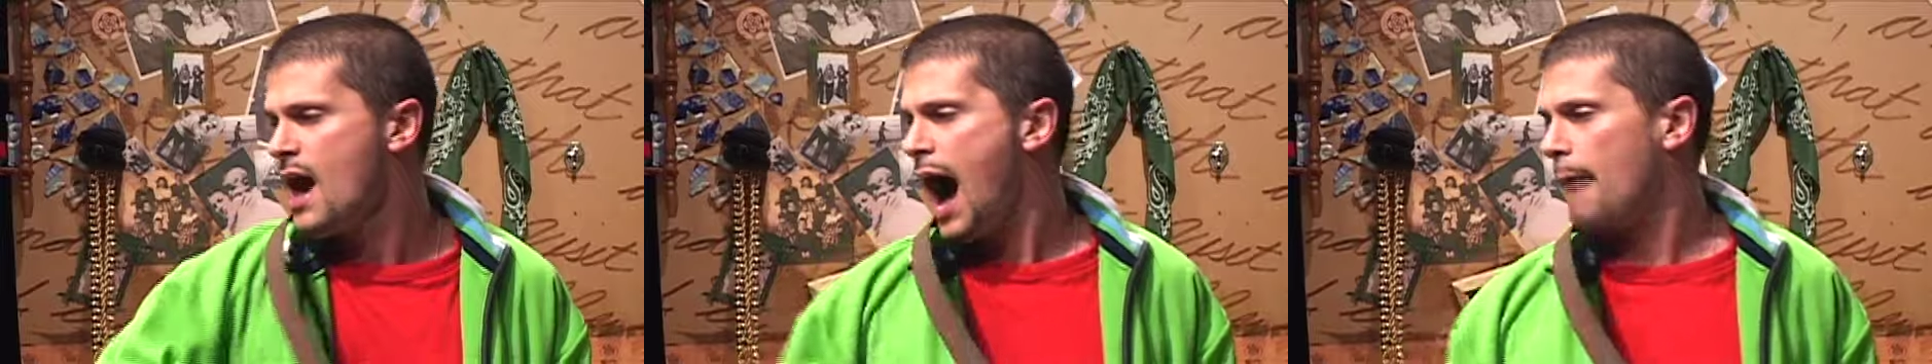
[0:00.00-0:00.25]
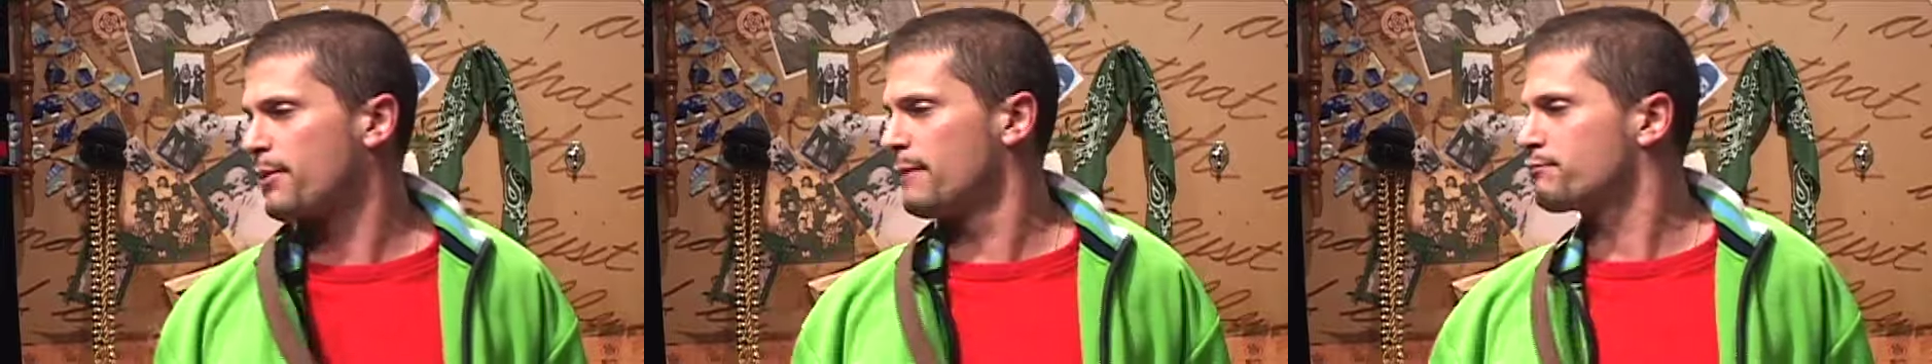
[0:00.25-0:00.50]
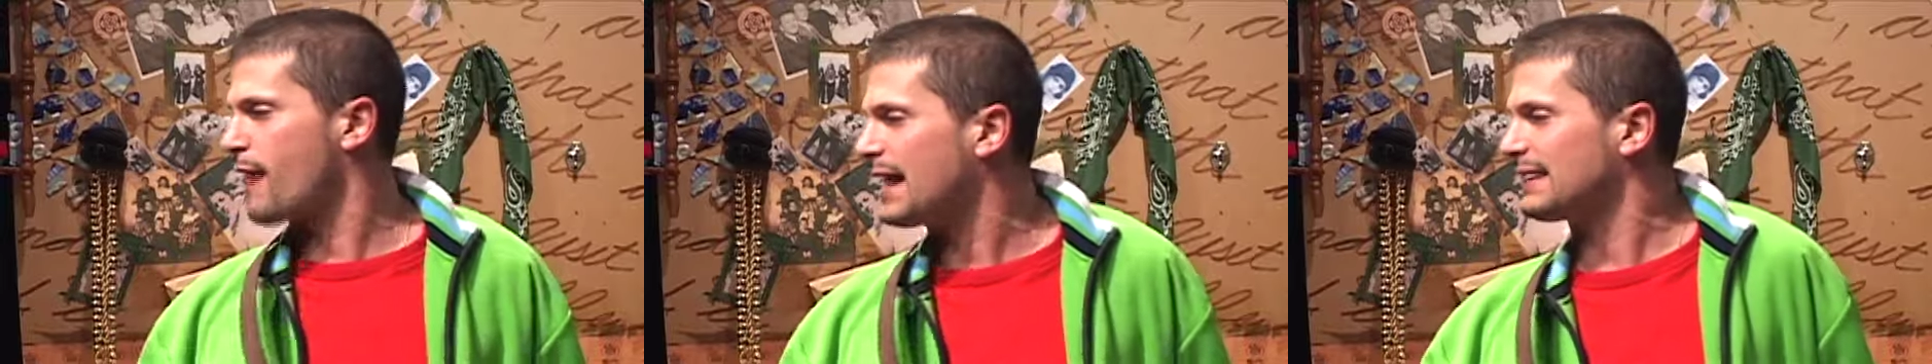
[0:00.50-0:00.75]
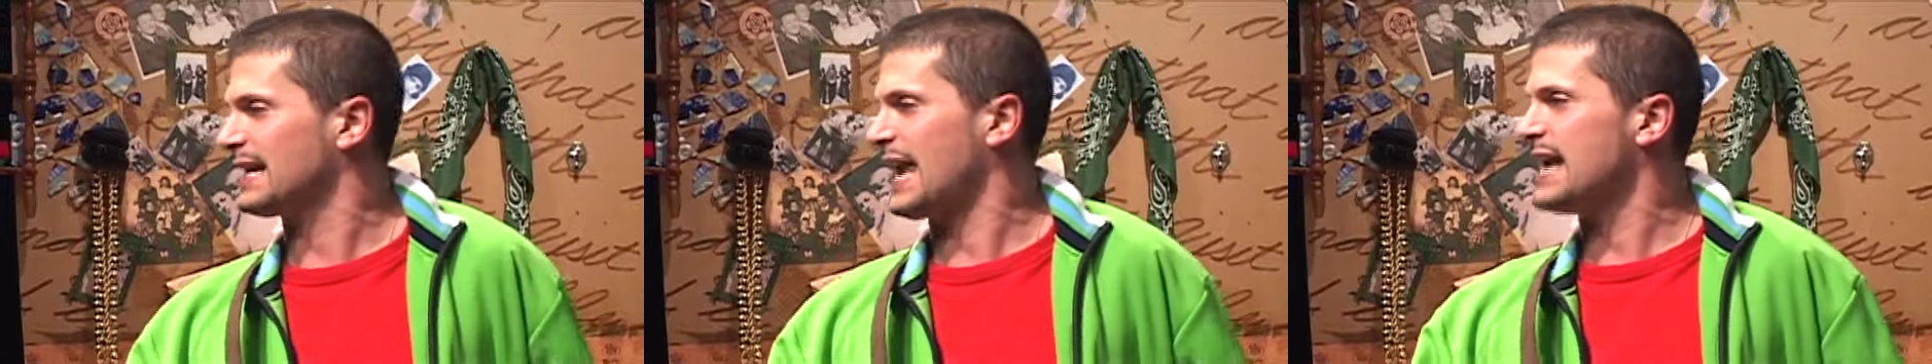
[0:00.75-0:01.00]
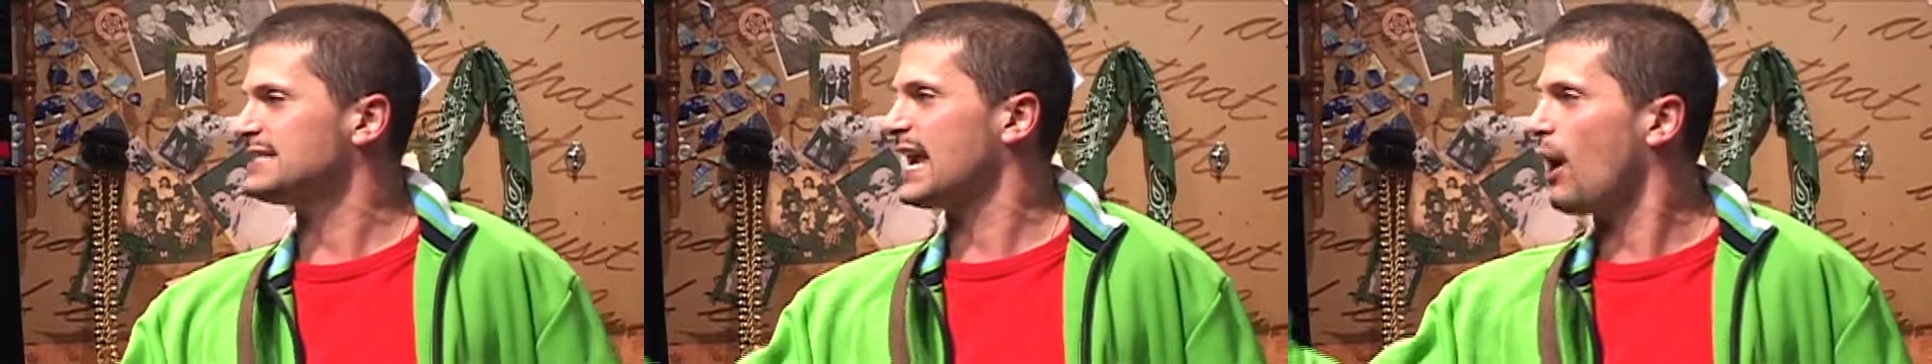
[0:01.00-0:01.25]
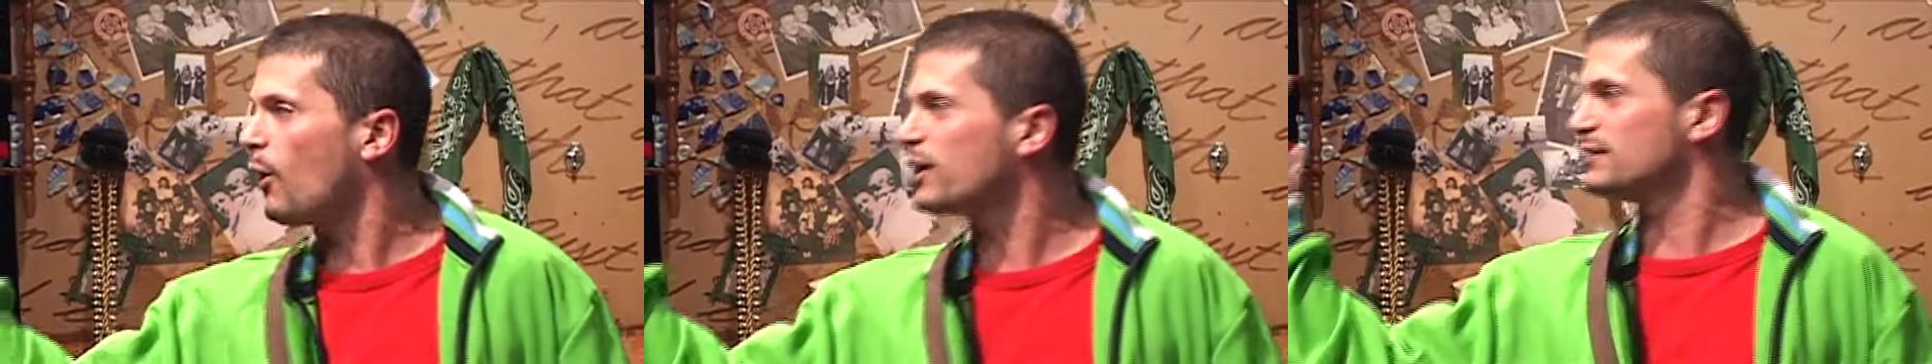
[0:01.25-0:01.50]
I burn bright like
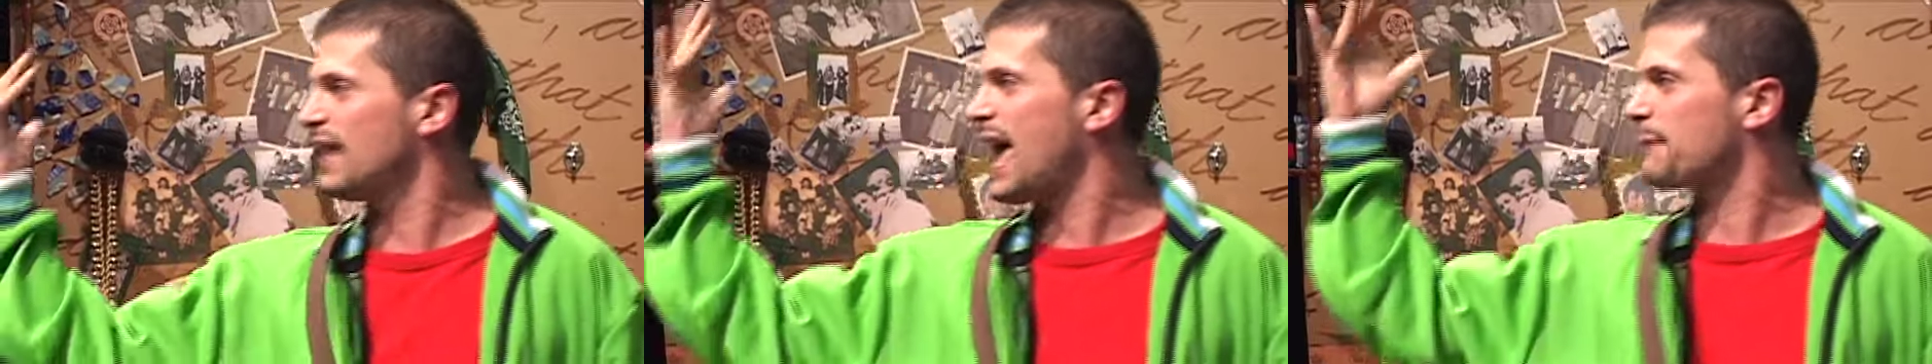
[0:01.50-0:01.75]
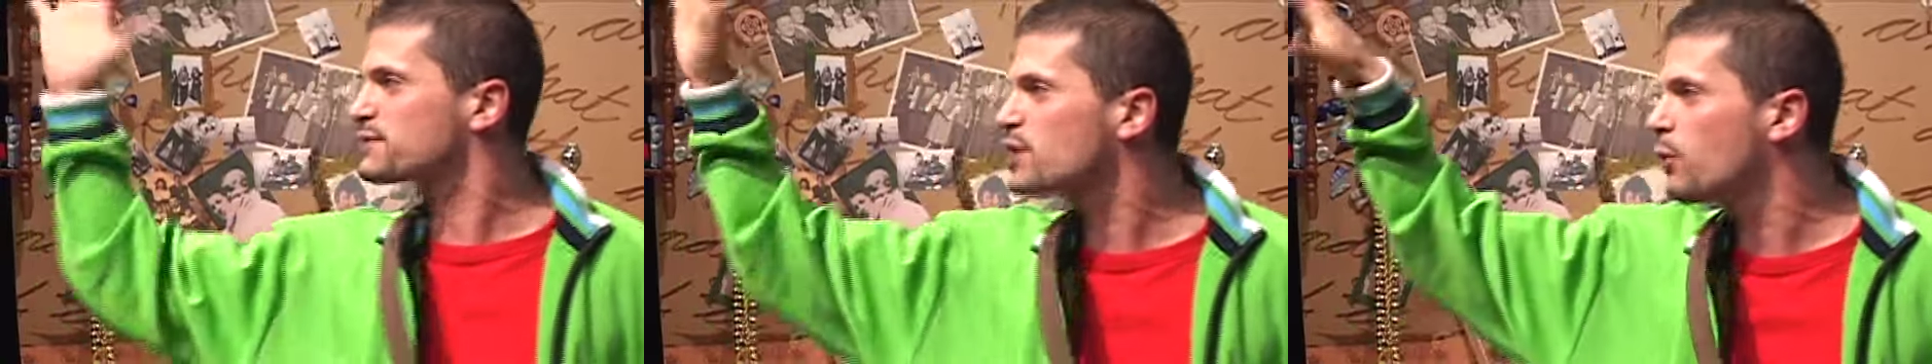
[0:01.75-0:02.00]
eight-day oil lamps,